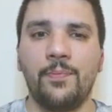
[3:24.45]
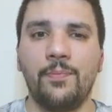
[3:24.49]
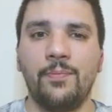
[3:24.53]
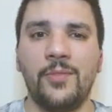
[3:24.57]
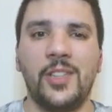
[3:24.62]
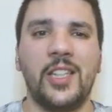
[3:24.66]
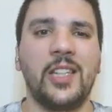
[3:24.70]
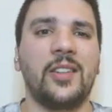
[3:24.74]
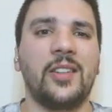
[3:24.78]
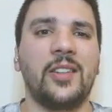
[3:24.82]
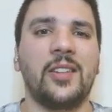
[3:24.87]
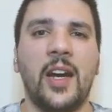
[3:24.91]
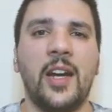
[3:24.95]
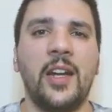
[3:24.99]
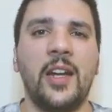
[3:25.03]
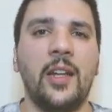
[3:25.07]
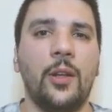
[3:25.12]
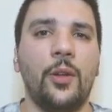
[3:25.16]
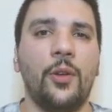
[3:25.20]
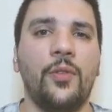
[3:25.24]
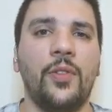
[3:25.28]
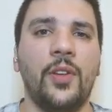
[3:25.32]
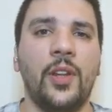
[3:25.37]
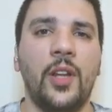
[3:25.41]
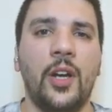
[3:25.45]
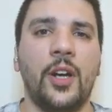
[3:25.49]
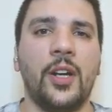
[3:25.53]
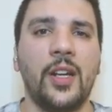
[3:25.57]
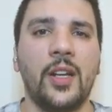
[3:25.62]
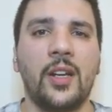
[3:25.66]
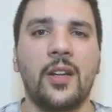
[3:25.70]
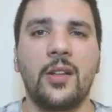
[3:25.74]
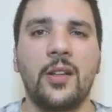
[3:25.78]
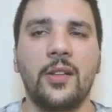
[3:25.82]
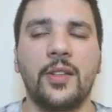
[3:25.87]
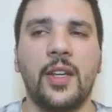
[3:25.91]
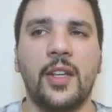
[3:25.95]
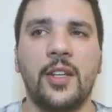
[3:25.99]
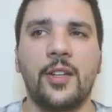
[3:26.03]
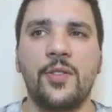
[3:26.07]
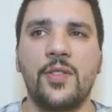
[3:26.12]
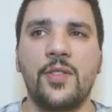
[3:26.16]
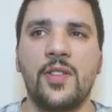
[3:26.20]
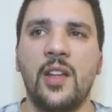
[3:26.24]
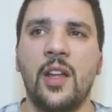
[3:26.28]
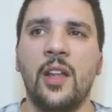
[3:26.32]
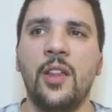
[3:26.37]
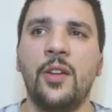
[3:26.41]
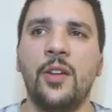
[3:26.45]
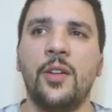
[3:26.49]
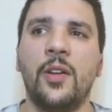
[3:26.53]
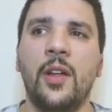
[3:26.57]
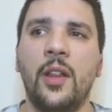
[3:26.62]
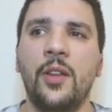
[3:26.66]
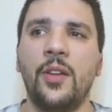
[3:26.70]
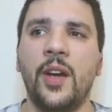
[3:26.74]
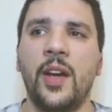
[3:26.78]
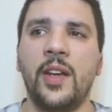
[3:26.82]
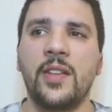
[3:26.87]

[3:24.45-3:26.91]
the title of an article that Cristiano Ronaldo